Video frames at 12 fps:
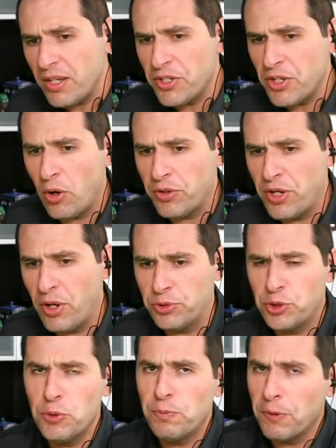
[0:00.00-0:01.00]
you know,
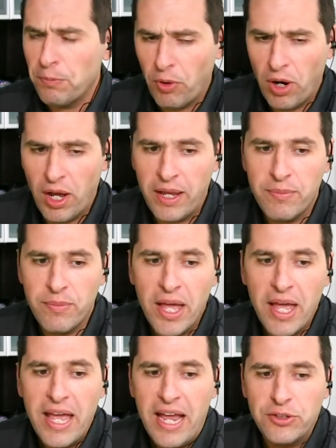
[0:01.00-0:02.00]
super prime.
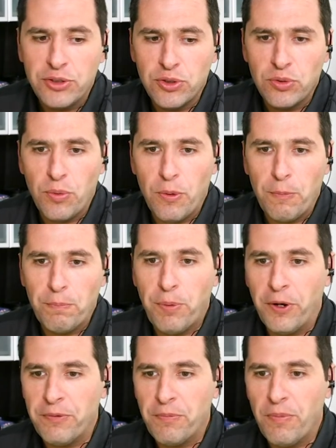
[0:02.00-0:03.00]
So,
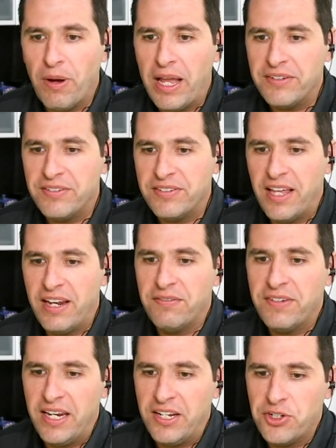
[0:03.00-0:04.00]
but instead
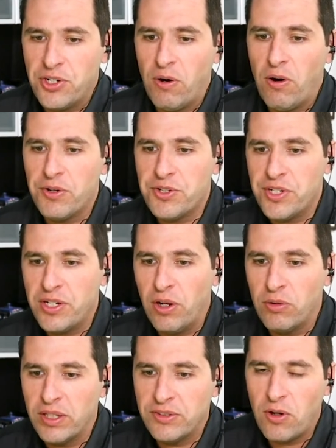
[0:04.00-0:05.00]
of getting charged, you
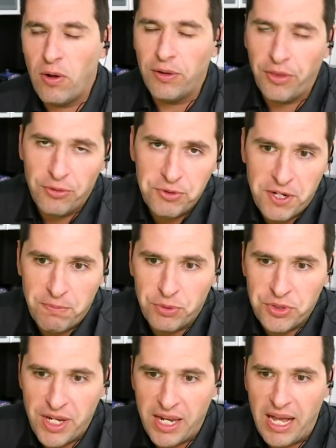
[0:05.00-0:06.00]
know, let's call it
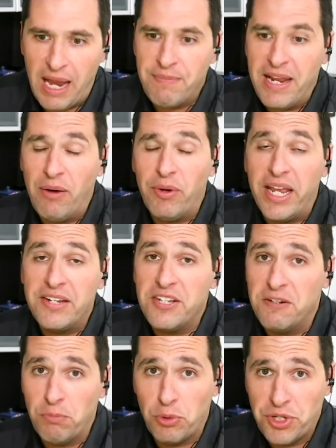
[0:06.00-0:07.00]
13%, I'm now at
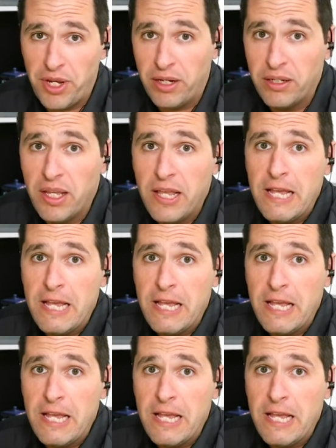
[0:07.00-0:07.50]
18%.